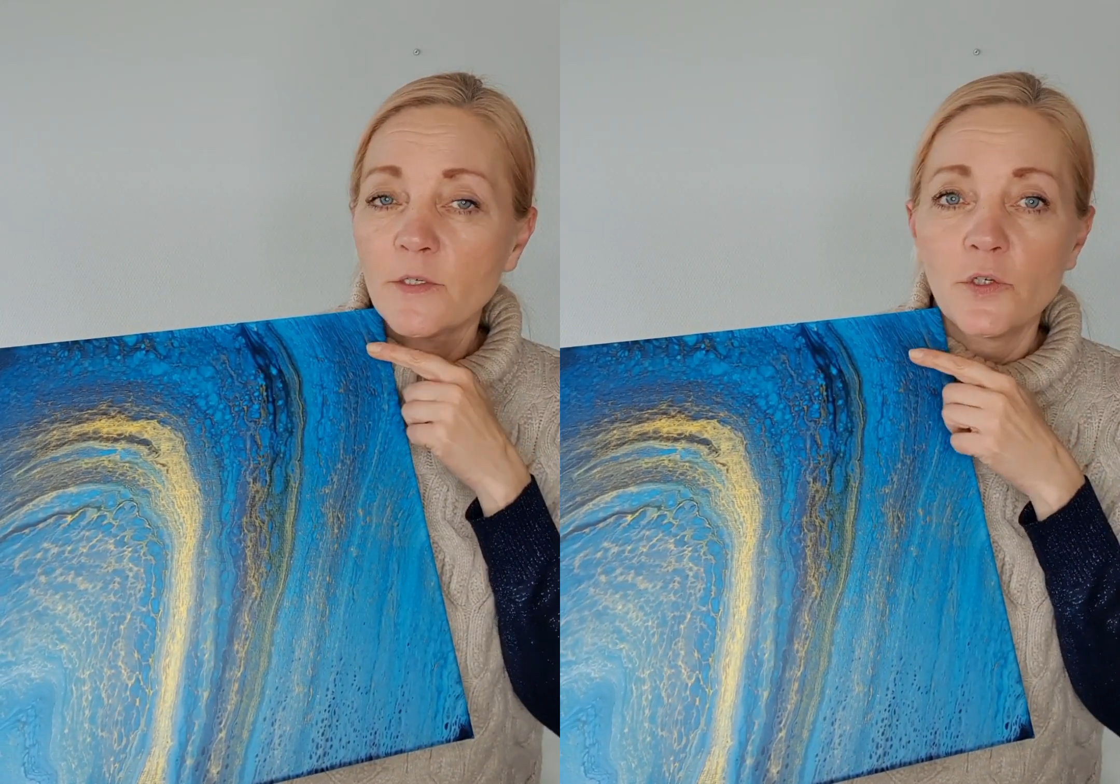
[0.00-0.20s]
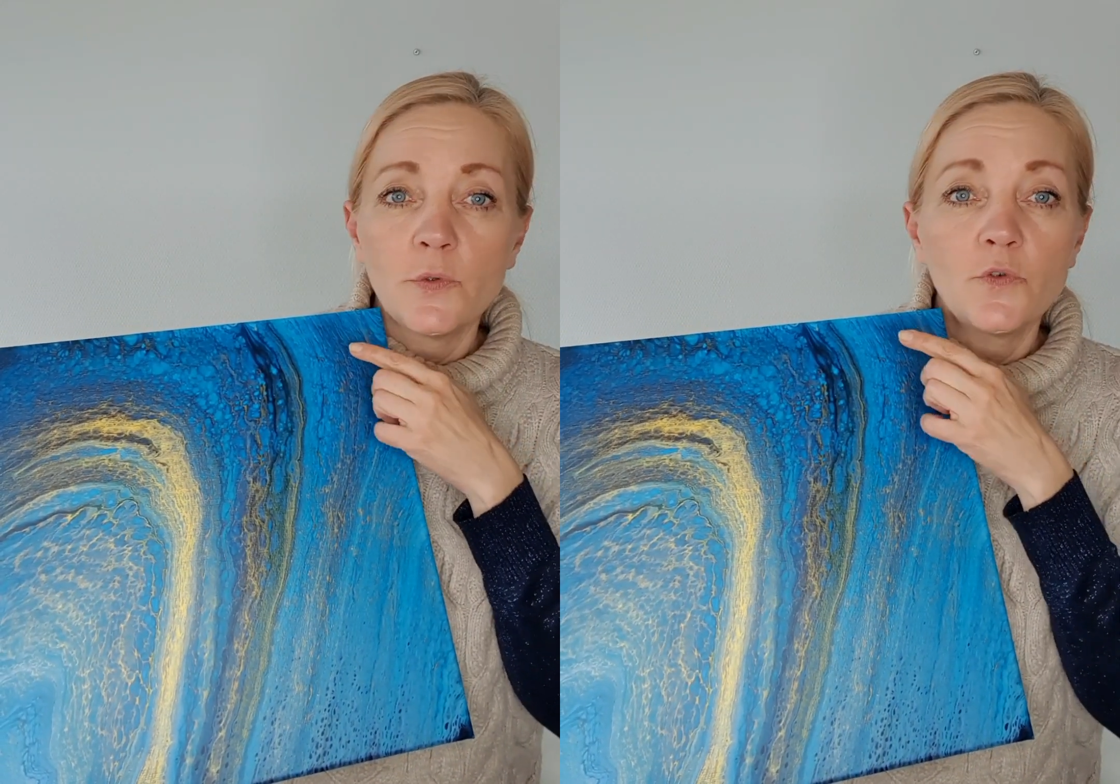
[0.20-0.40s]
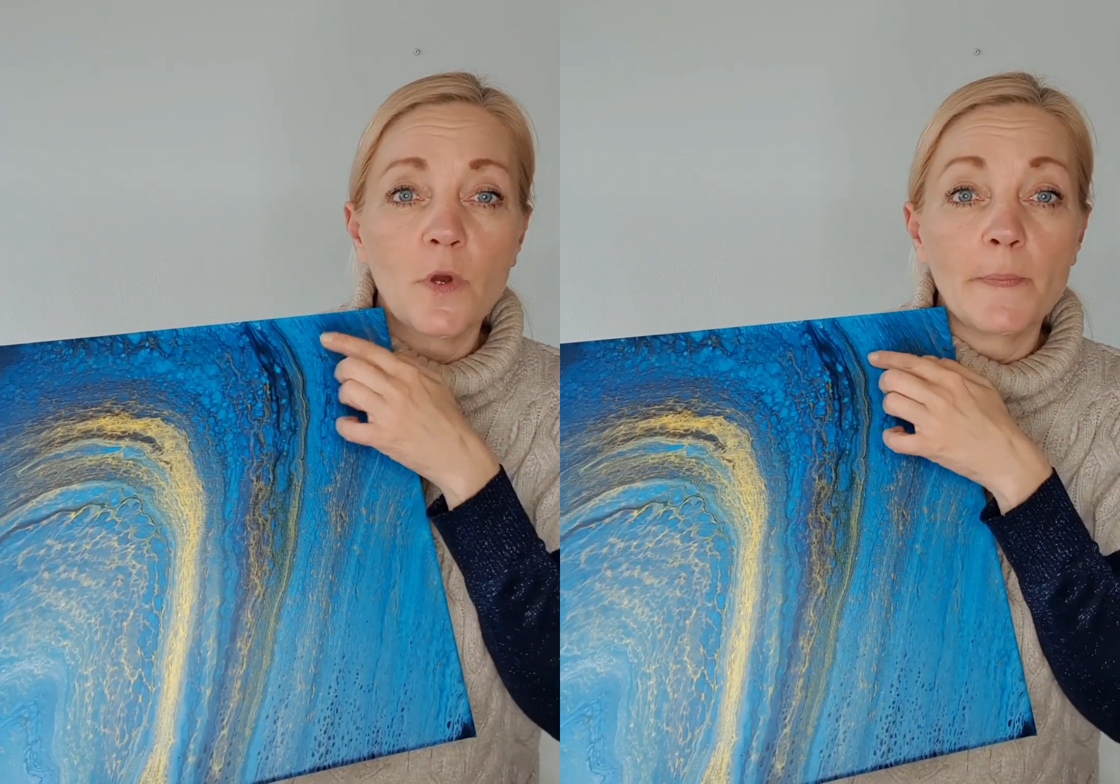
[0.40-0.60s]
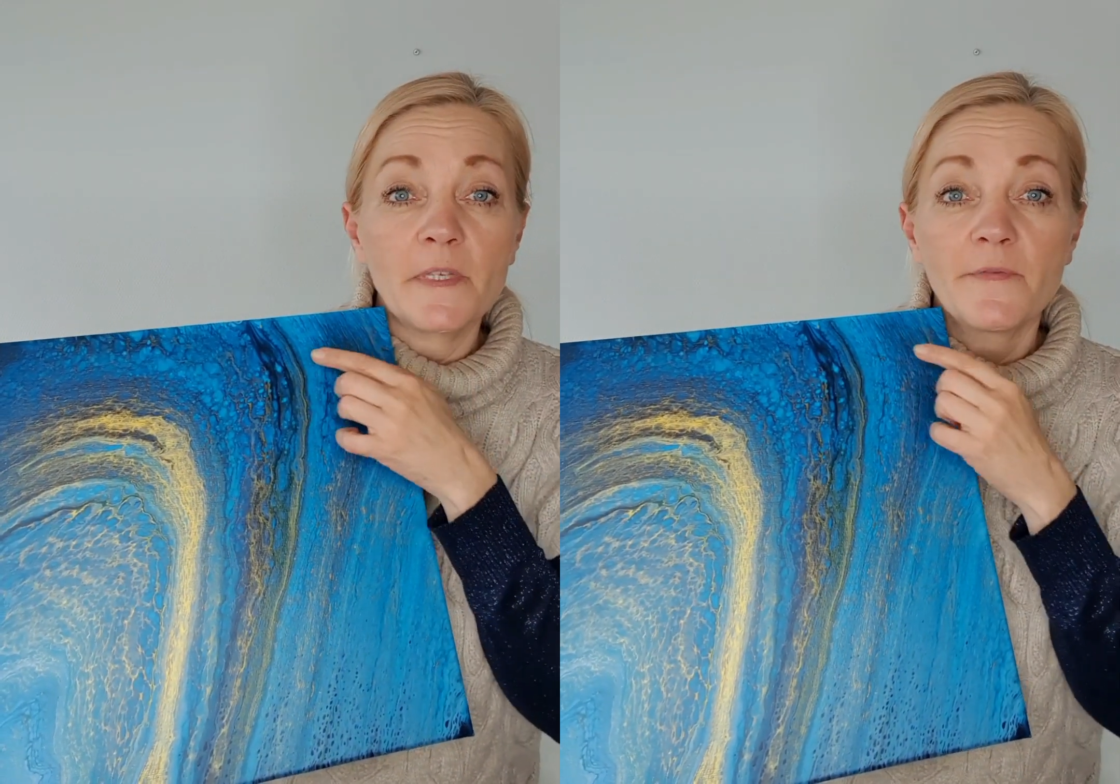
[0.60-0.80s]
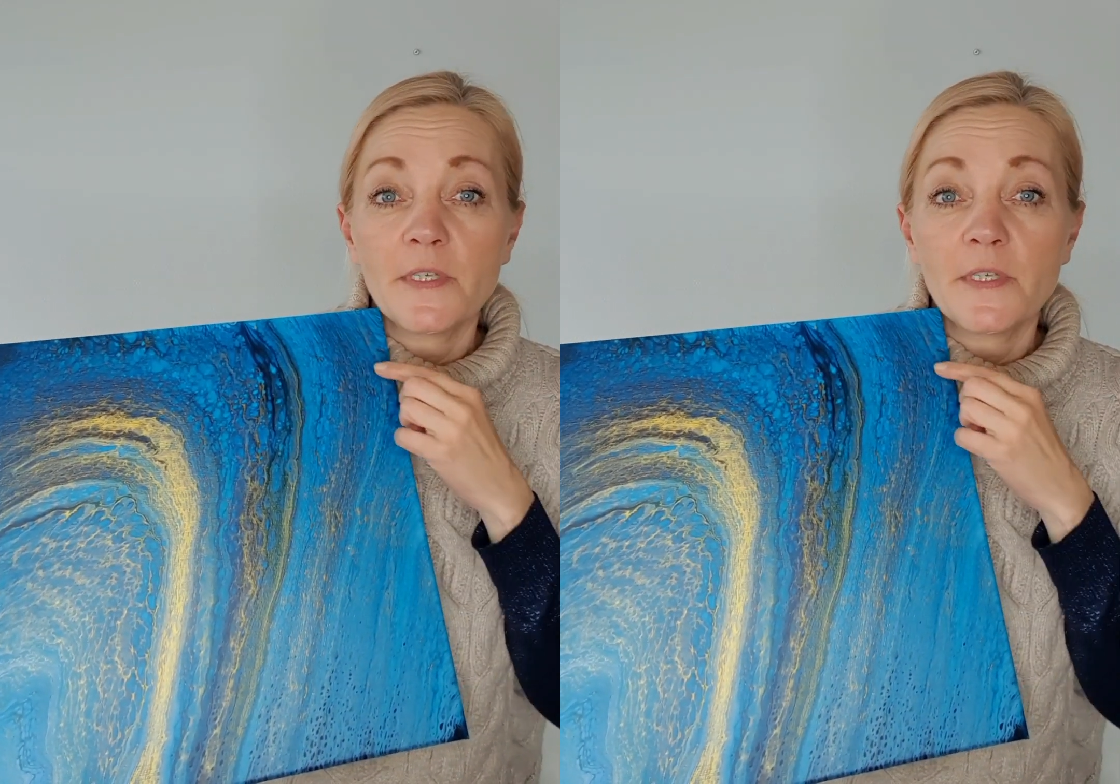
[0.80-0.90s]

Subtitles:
2 drops of